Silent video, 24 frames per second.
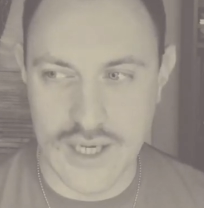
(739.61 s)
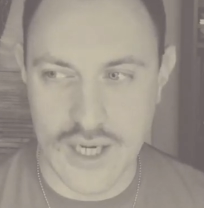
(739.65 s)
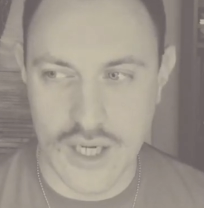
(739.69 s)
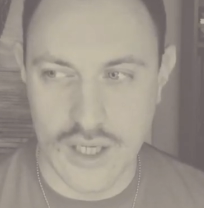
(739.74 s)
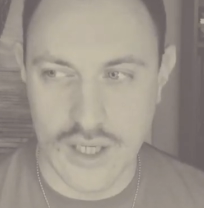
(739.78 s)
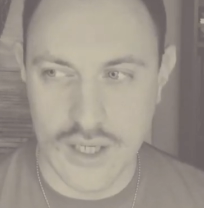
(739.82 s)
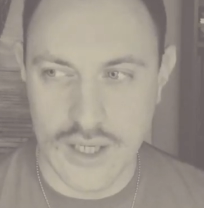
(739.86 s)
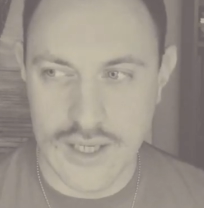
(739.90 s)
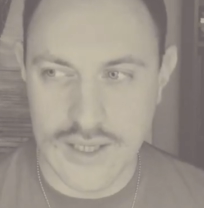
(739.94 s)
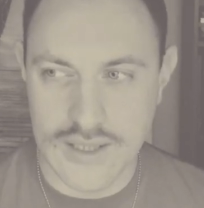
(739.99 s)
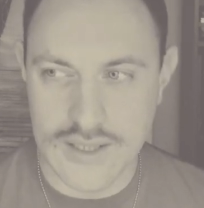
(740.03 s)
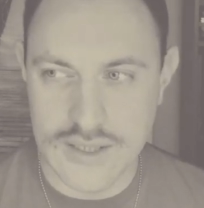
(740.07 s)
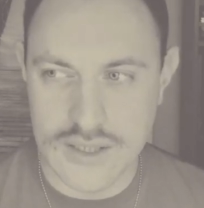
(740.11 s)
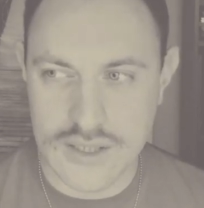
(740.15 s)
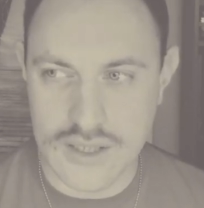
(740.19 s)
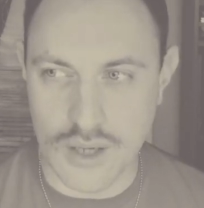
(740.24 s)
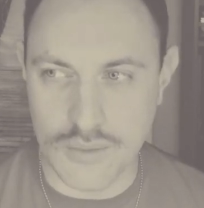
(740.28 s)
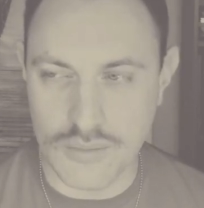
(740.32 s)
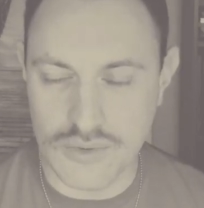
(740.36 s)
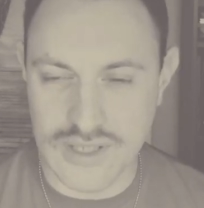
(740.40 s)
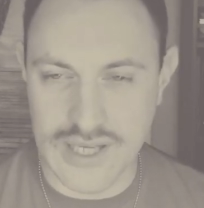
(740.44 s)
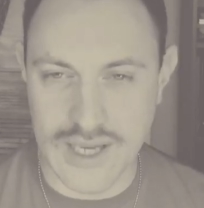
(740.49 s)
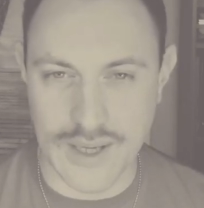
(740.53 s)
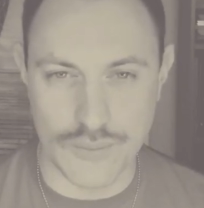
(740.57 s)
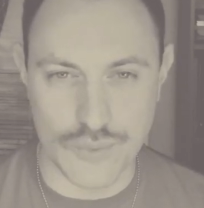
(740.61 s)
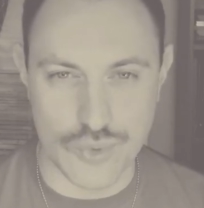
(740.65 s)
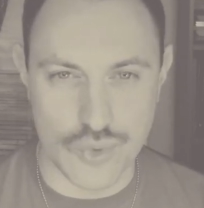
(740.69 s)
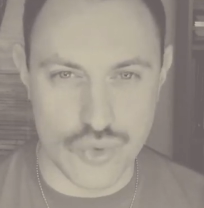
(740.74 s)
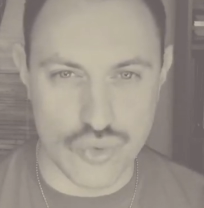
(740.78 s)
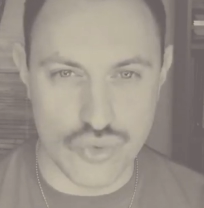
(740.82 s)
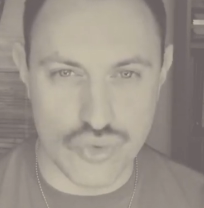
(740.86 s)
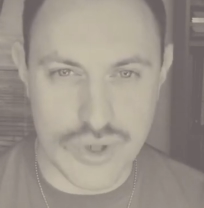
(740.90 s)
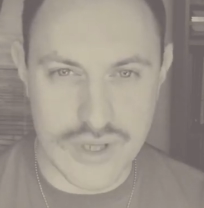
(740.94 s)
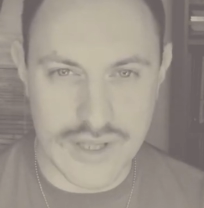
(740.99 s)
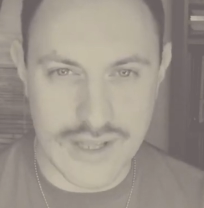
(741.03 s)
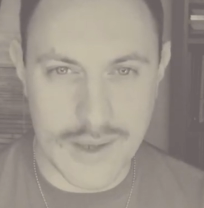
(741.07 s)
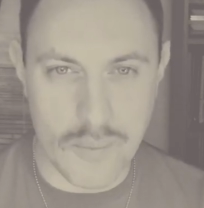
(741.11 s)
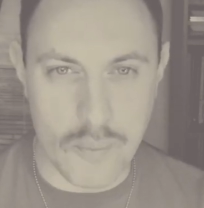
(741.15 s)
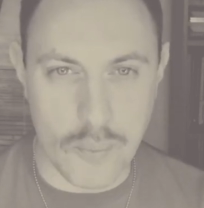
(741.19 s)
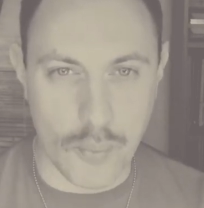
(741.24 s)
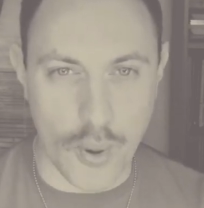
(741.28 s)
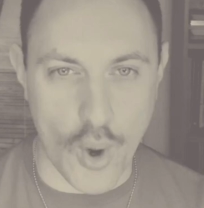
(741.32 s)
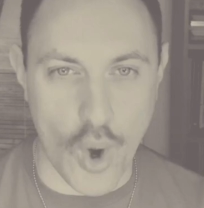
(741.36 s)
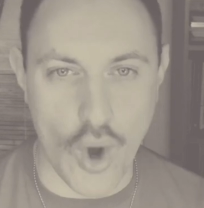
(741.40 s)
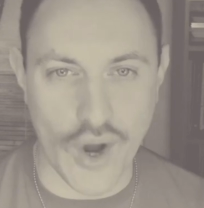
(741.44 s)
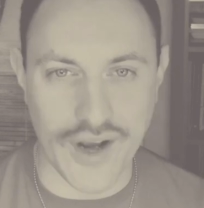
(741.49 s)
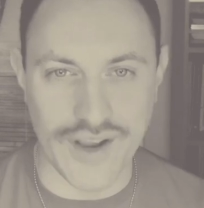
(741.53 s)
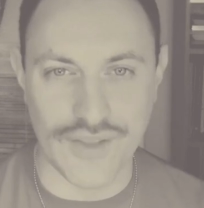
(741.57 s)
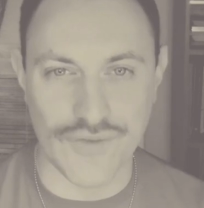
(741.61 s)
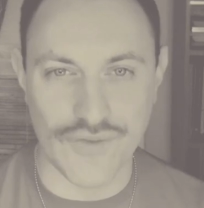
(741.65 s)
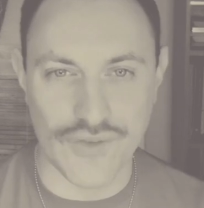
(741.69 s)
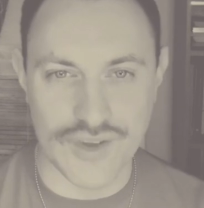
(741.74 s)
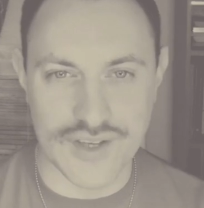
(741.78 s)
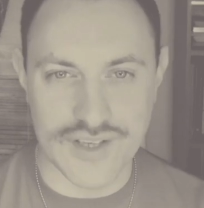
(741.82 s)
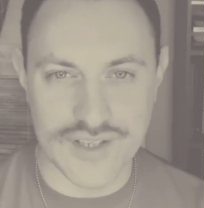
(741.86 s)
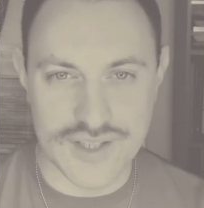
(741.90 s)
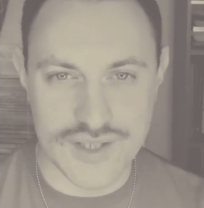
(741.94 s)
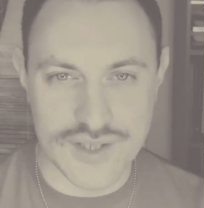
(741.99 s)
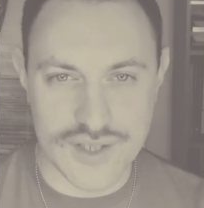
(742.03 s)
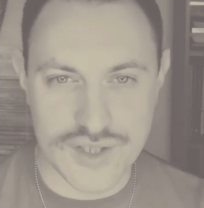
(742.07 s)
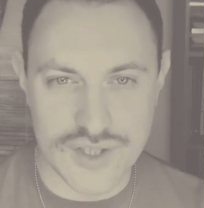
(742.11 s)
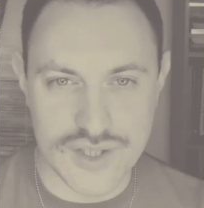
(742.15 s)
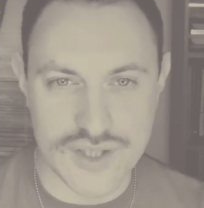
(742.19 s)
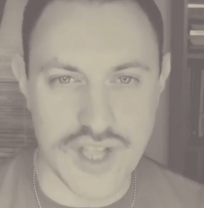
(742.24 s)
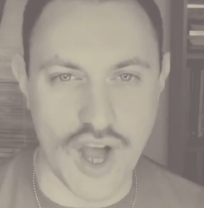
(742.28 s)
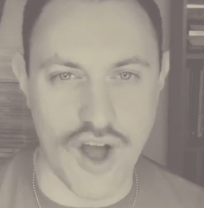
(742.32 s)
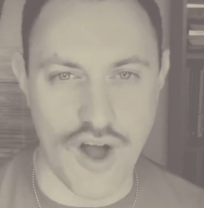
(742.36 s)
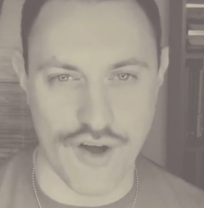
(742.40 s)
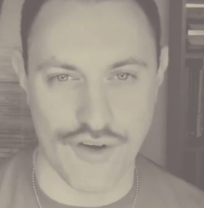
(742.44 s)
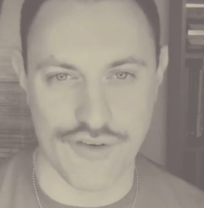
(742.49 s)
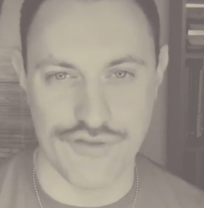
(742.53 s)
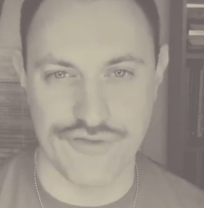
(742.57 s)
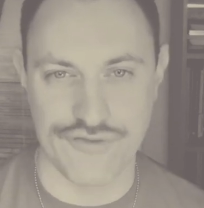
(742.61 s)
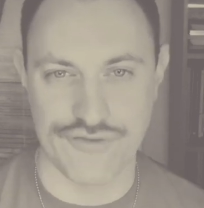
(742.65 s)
is sometimes really pointless stuff.